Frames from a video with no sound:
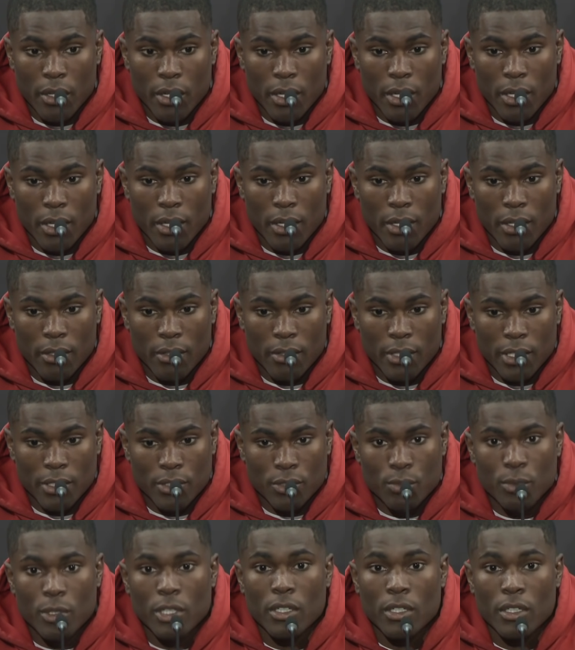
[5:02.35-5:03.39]
And
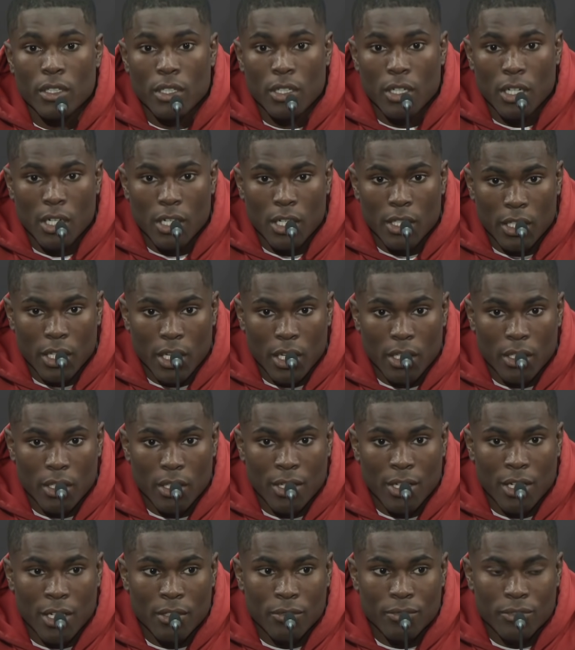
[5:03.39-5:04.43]
that's where I gain the
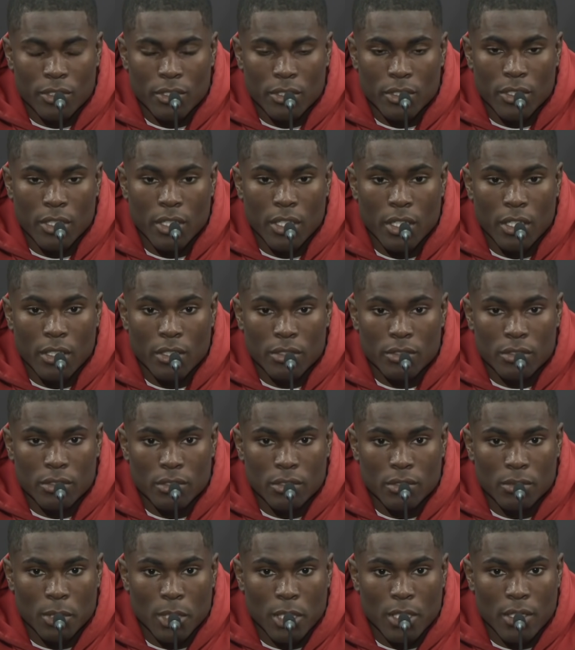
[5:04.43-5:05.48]
confidence at,
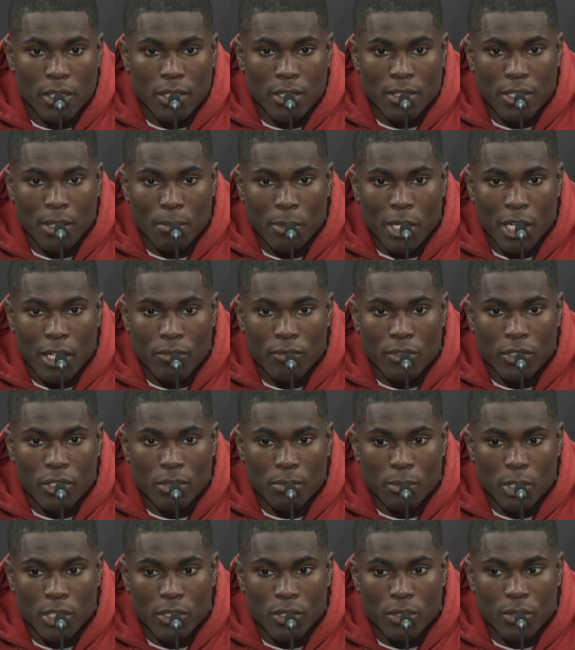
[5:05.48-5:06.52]
because I'm not
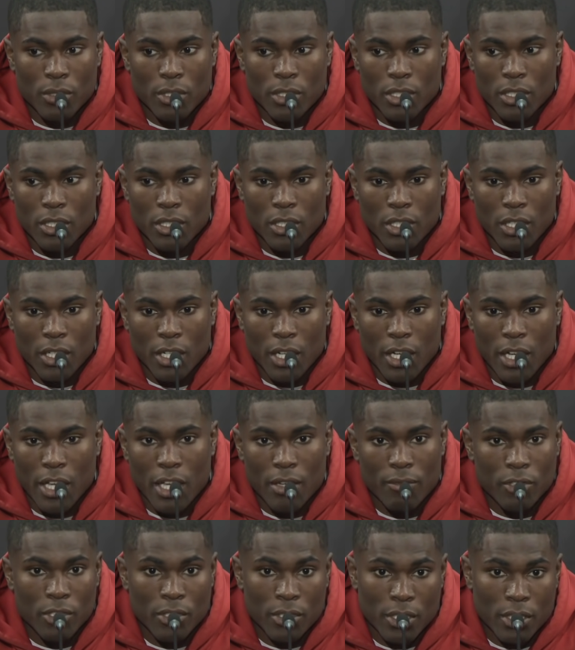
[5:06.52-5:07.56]
finna be doing anything I
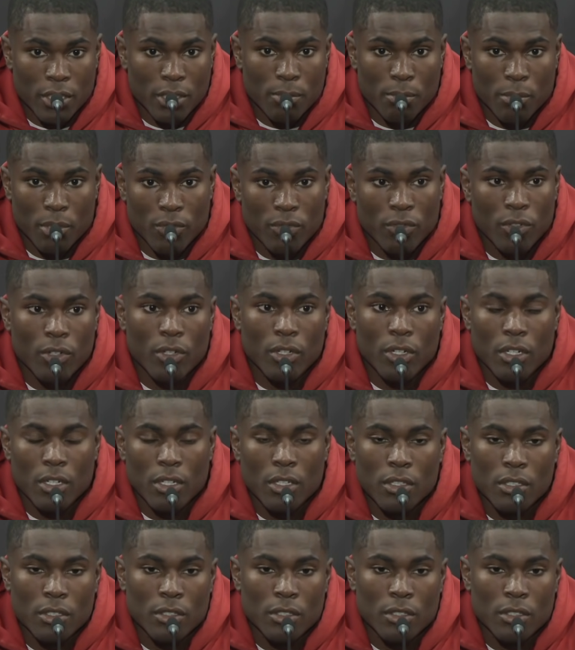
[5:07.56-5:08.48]
haven't done before.